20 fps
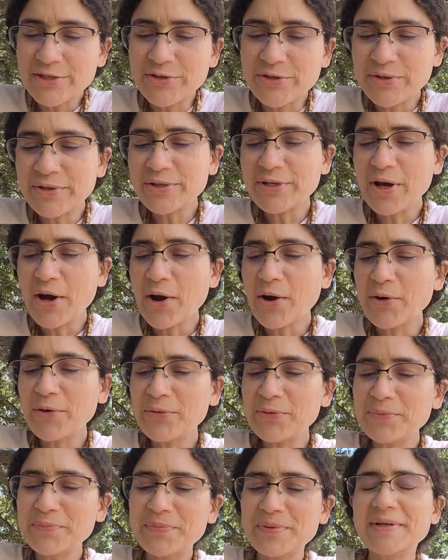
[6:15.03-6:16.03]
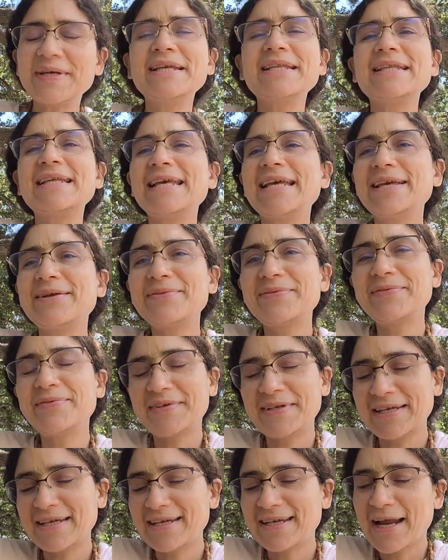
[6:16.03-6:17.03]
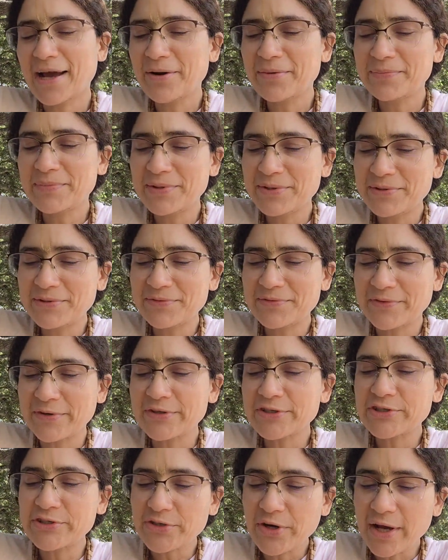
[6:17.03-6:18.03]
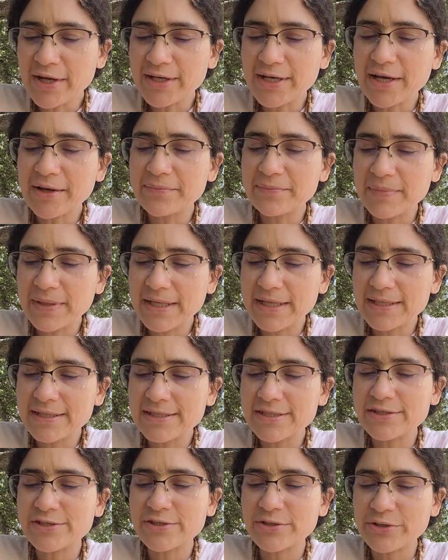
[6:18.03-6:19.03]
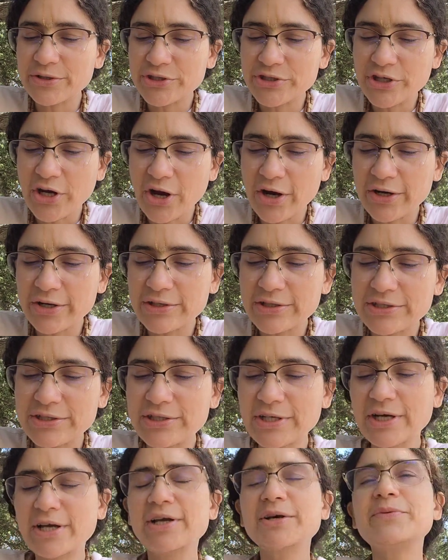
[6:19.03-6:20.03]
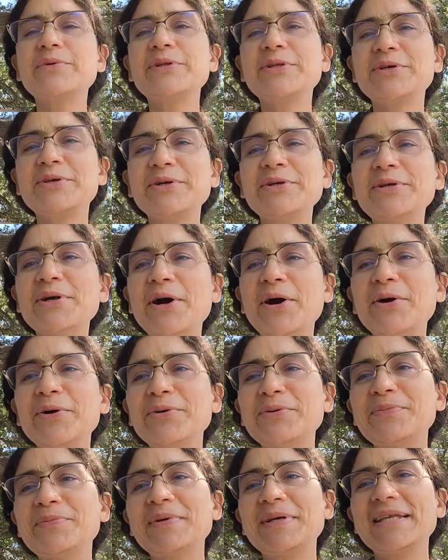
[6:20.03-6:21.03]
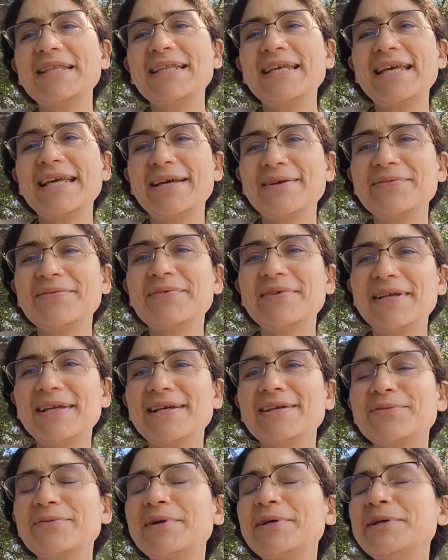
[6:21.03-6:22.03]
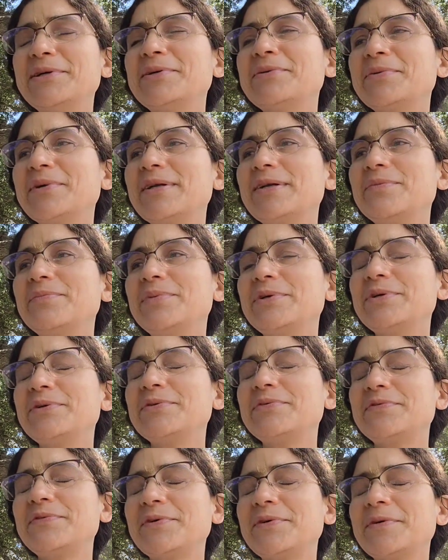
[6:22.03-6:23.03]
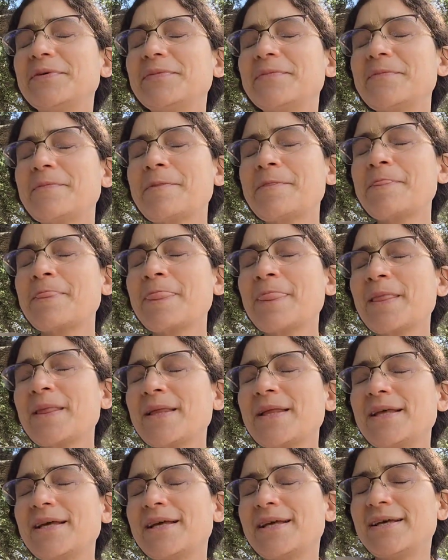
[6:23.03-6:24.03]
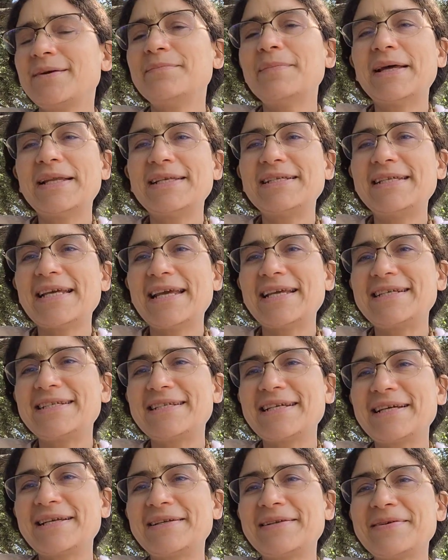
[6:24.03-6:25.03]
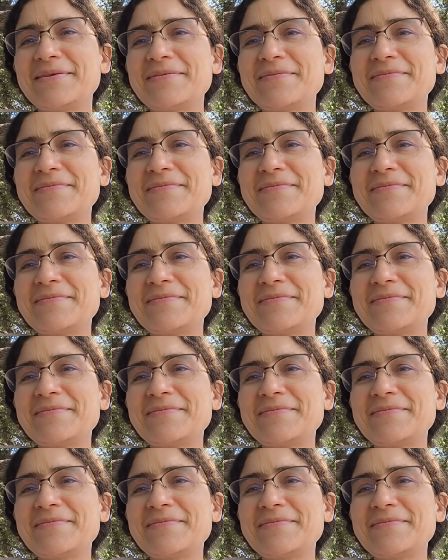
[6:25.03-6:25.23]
Good hope in the infinite. How beautiful. Shraddha means surcharged with good hope in the infinite. What a, what a beautiful meditation.